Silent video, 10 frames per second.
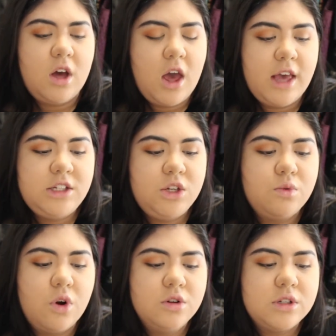
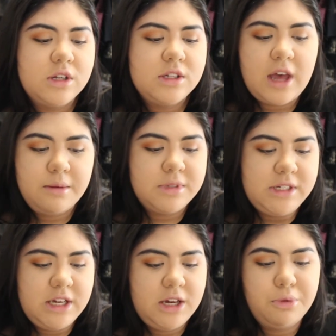18 Roses,
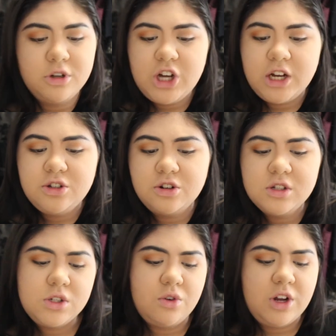MC, projector
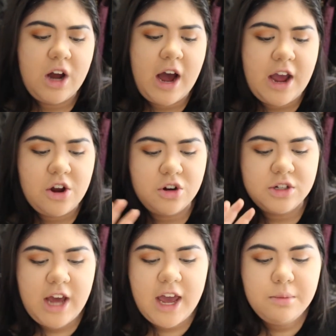and screen hire,
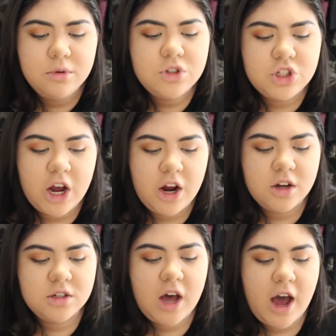tables,
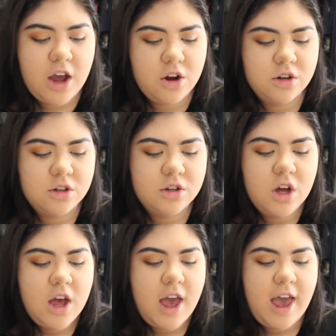chairs hire,
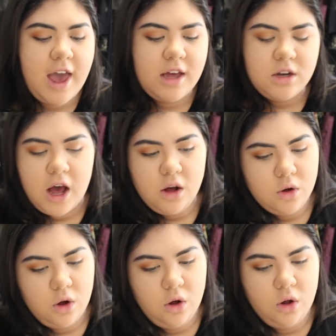and
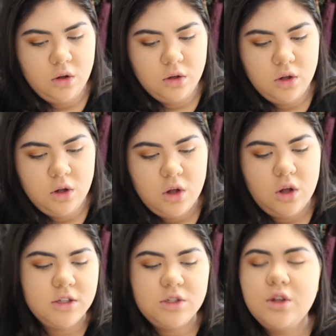alcohol.
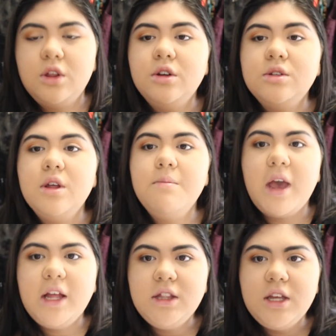So those are the
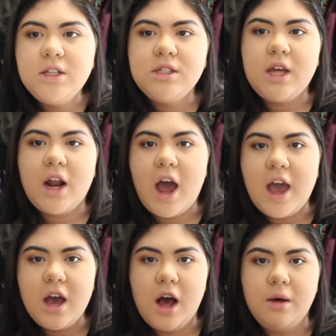main things that
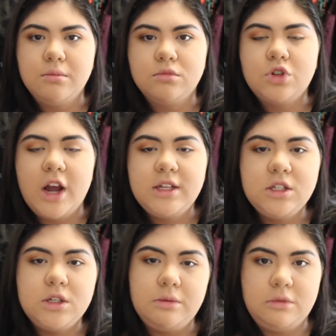I tried
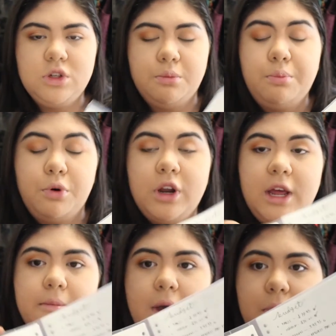to put
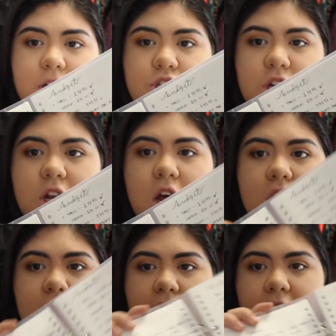in my budget,
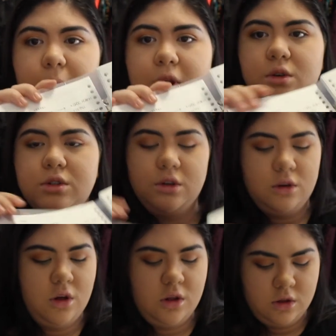and
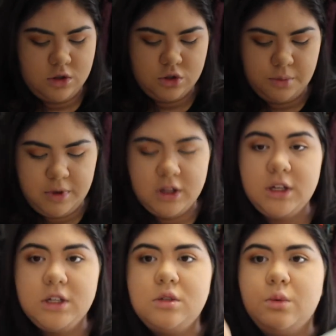also the shopping
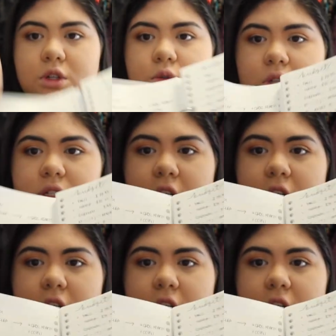list, which was